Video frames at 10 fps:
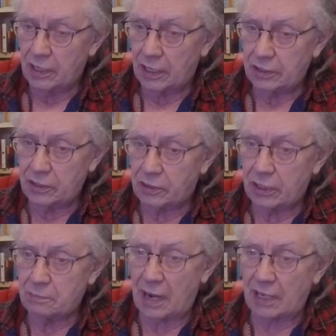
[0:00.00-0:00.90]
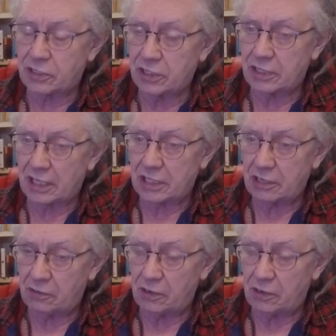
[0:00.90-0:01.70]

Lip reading: and you can imagine that if it